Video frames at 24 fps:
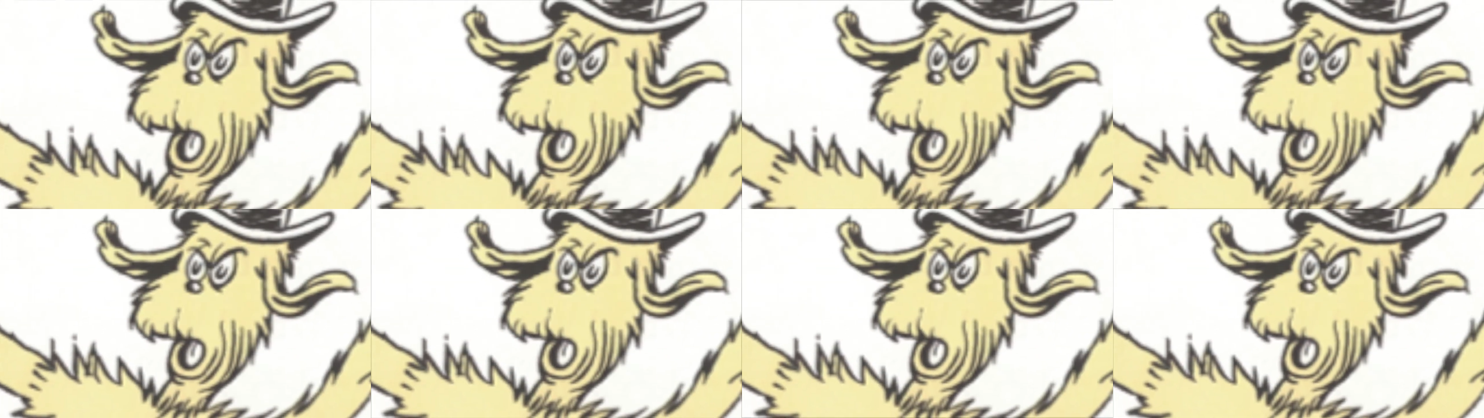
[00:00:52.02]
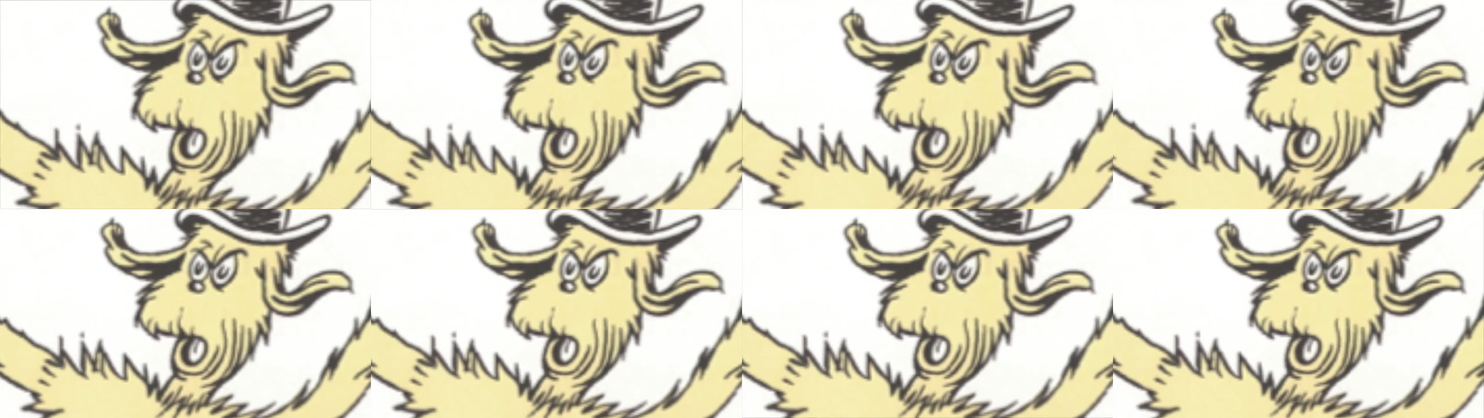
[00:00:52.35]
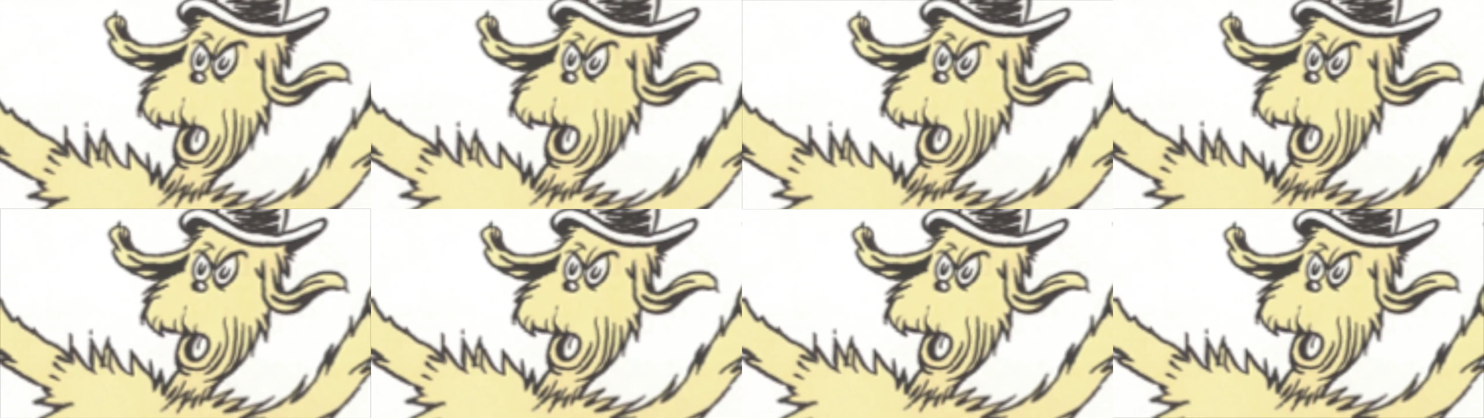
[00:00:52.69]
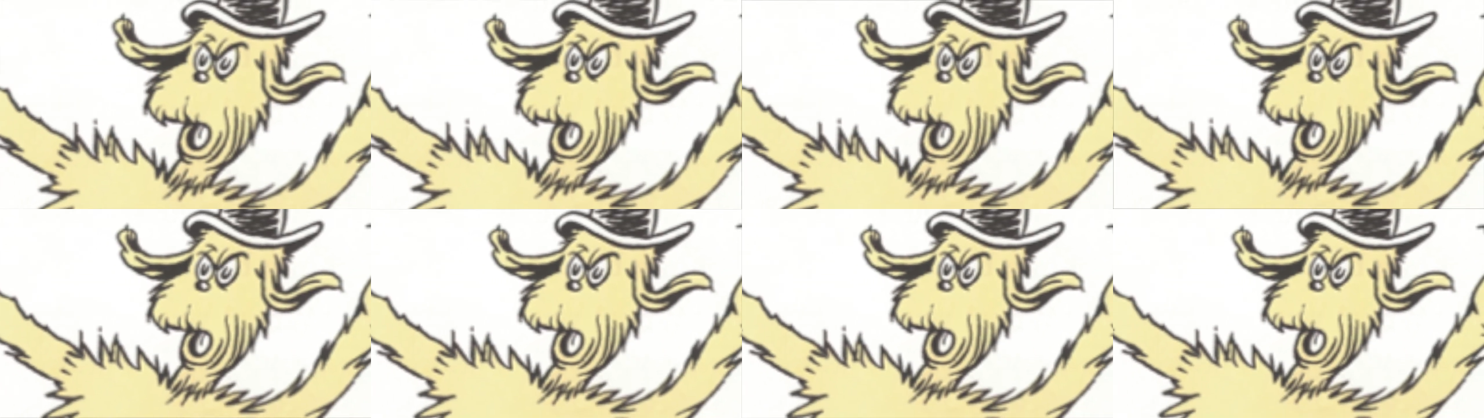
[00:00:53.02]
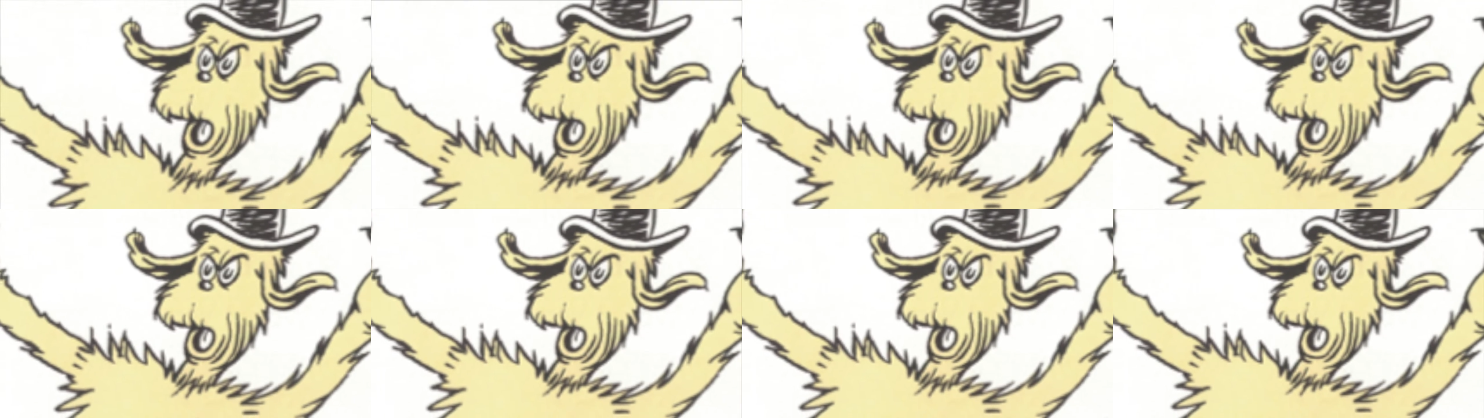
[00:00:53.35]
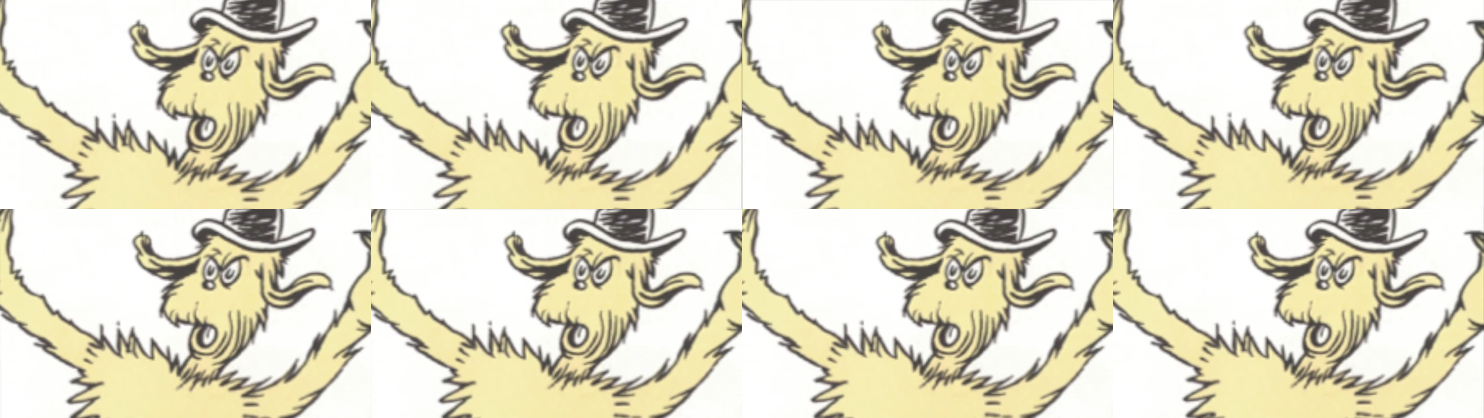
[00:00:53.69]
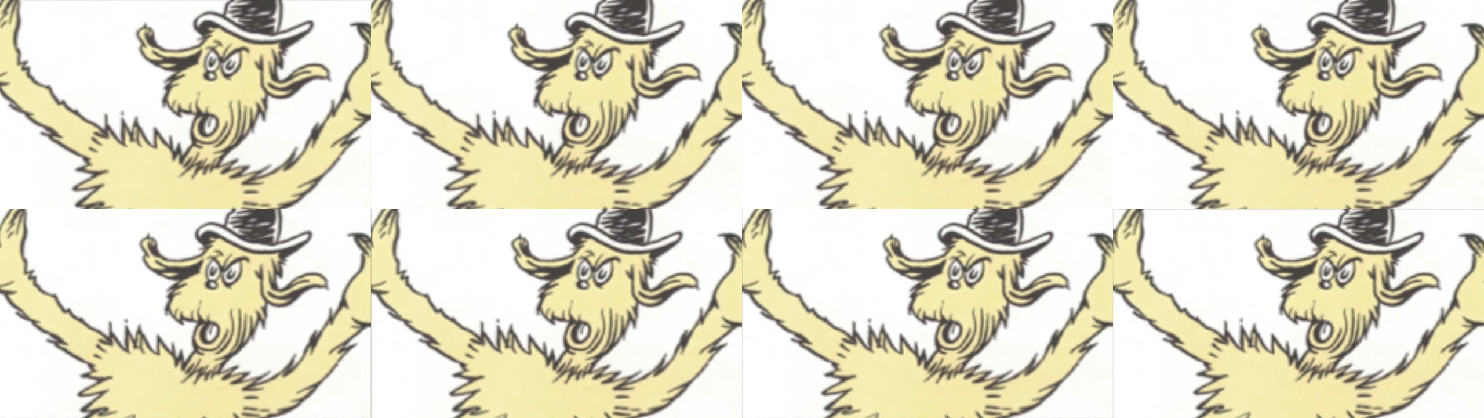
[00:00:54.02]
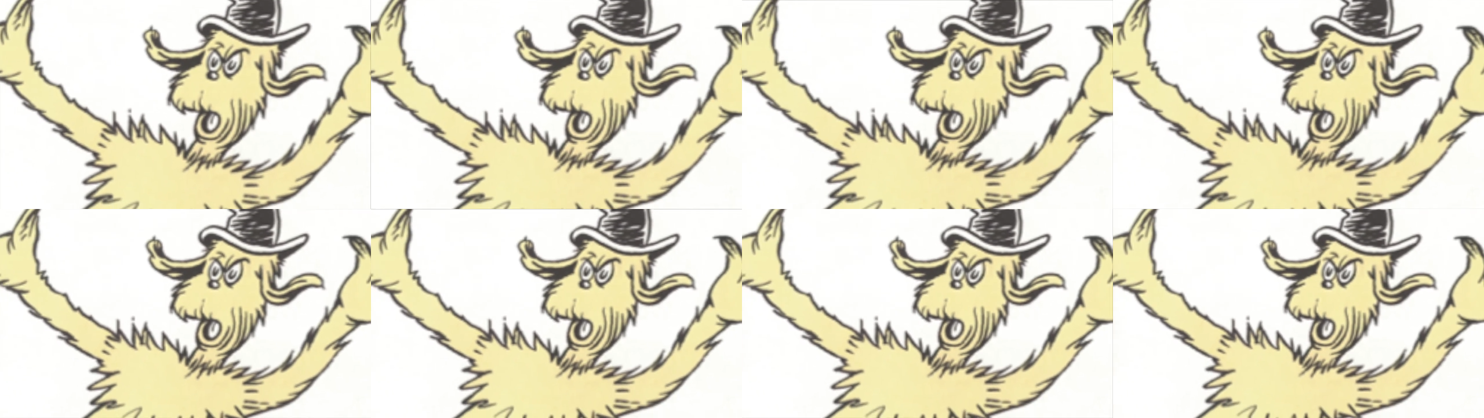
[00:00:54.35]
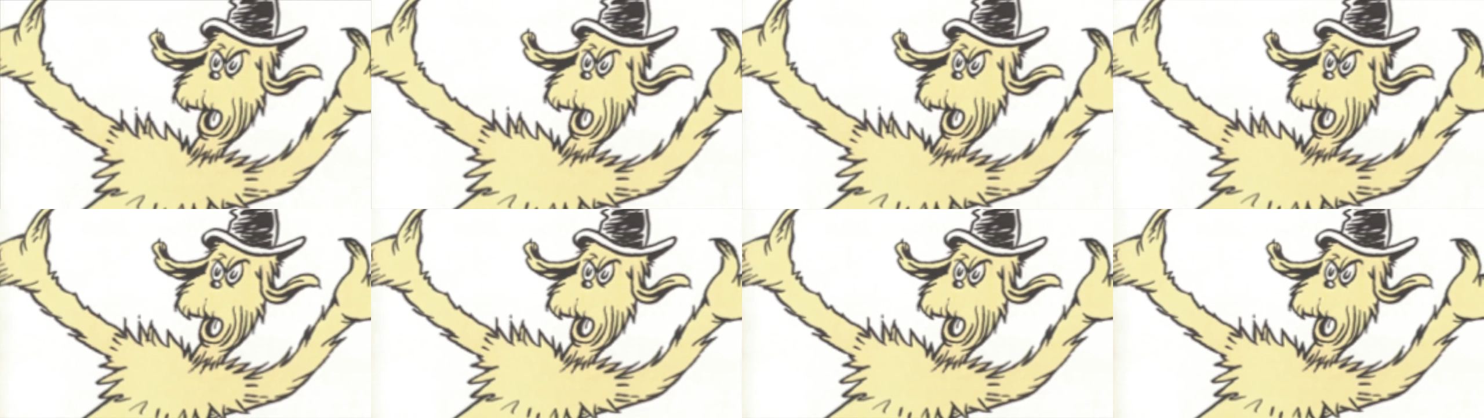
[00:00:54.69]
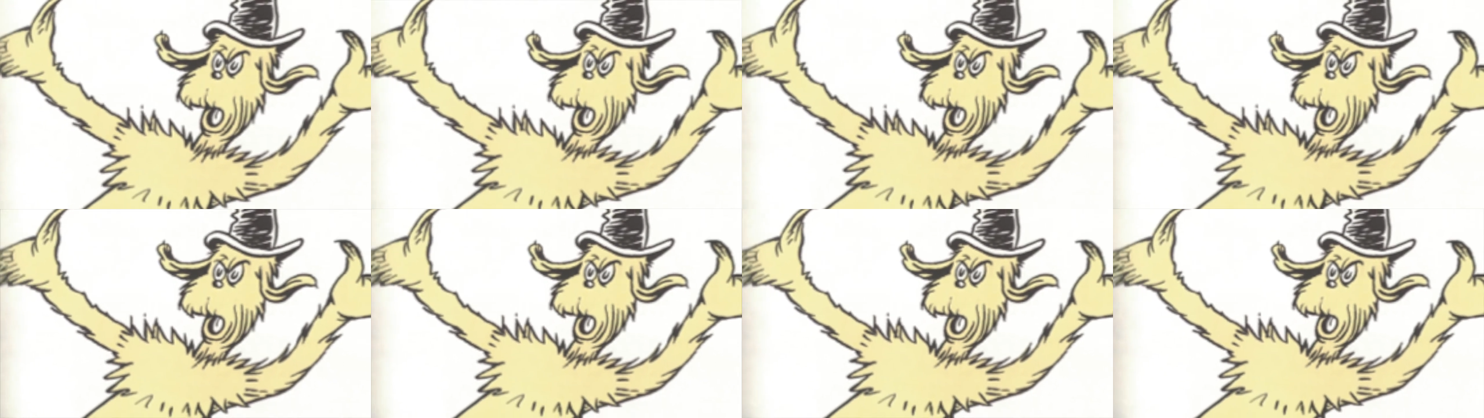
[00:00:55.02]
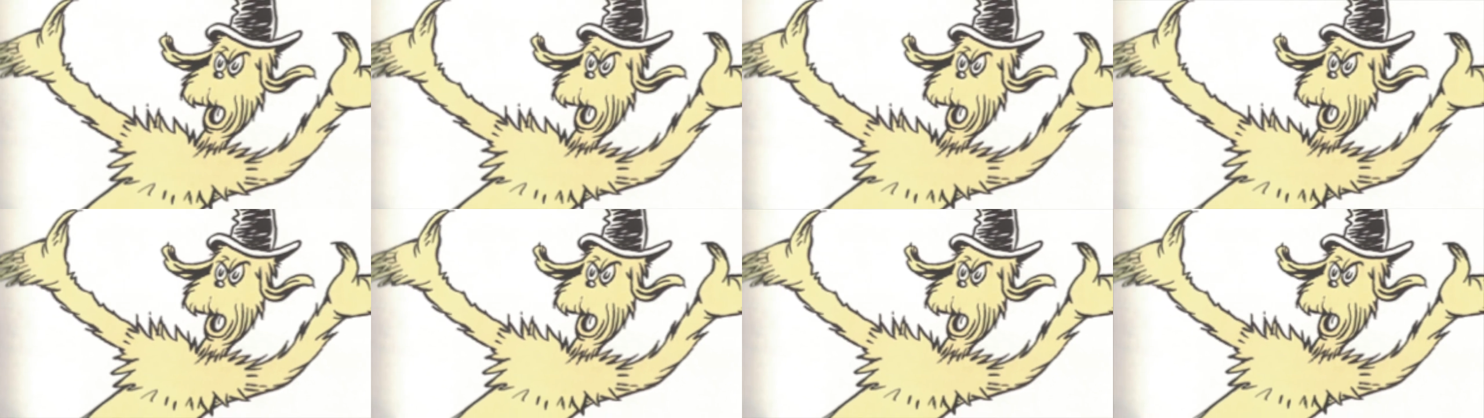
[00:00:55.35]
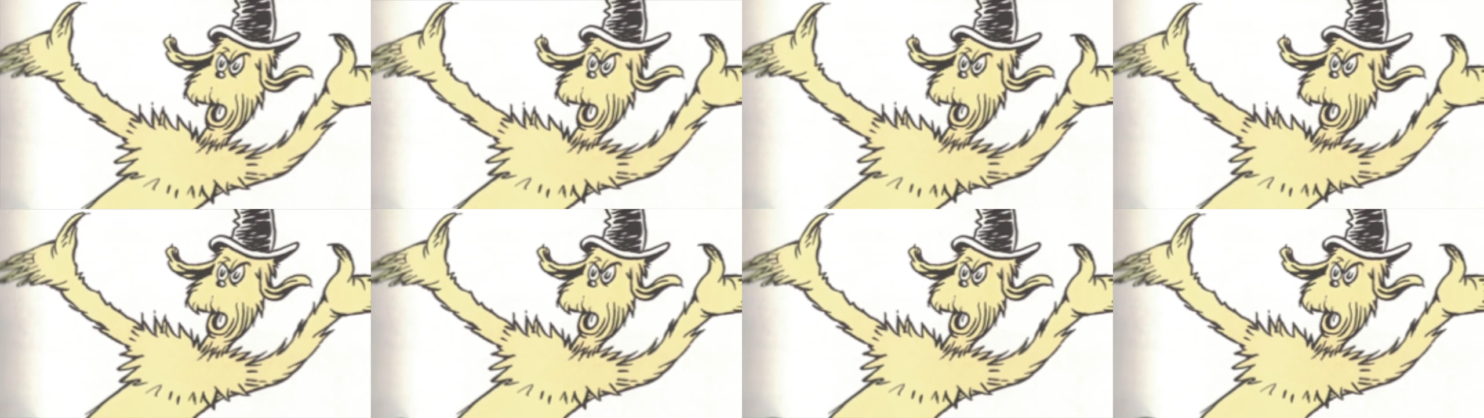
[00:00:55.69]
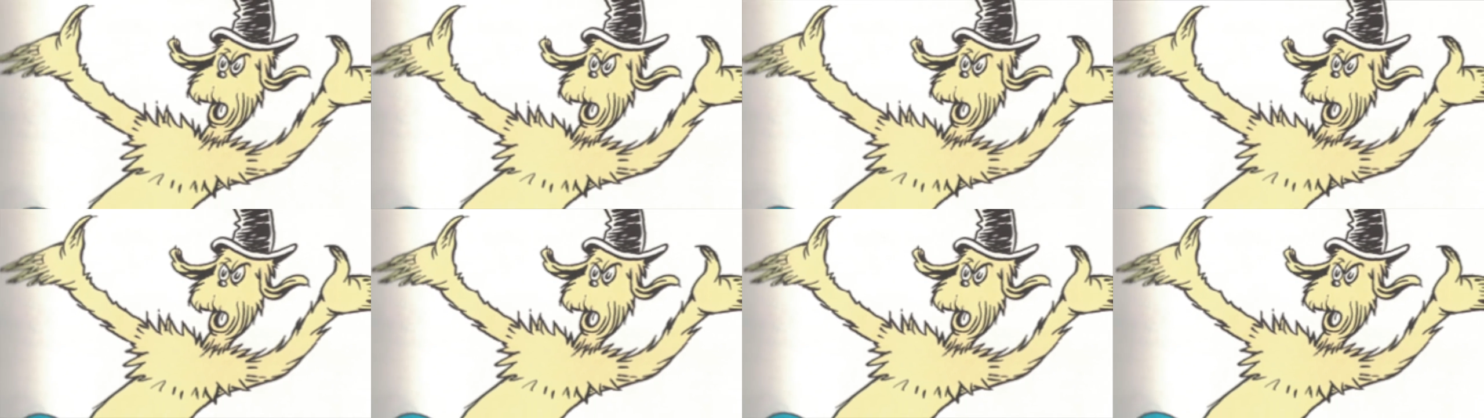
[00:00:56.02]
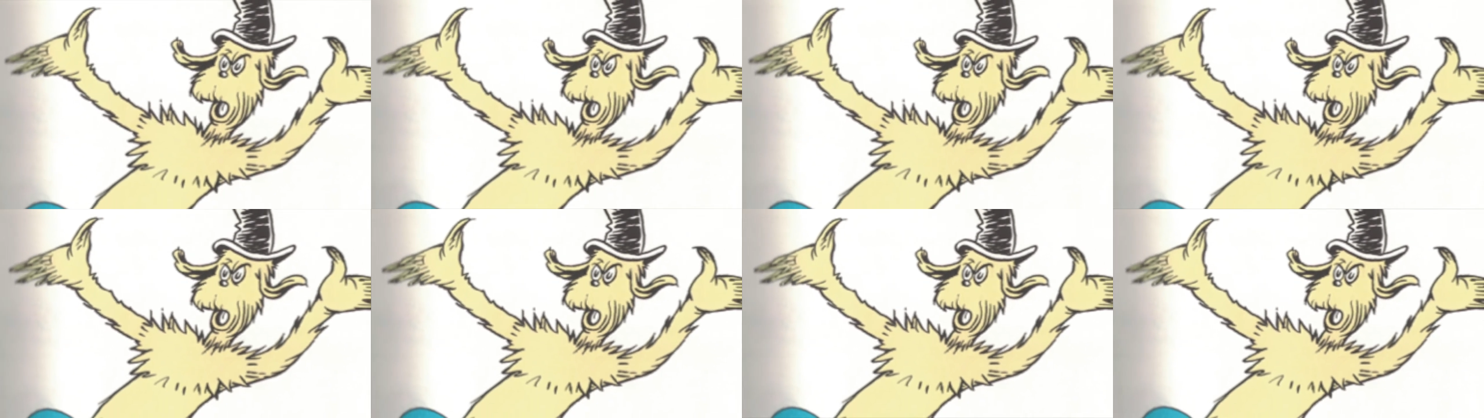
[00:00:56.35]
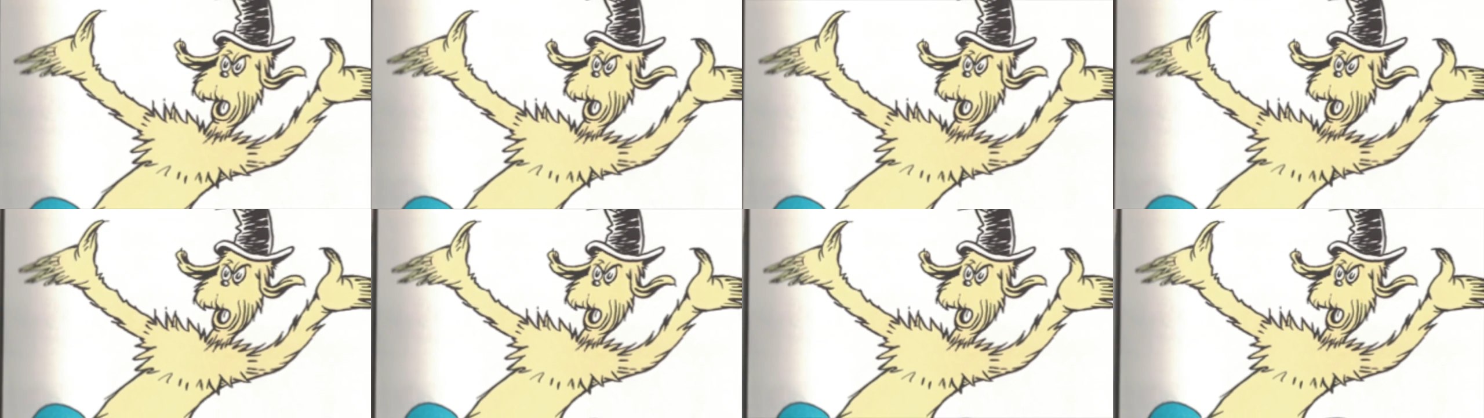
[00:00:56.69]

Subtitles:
(no speaker visible)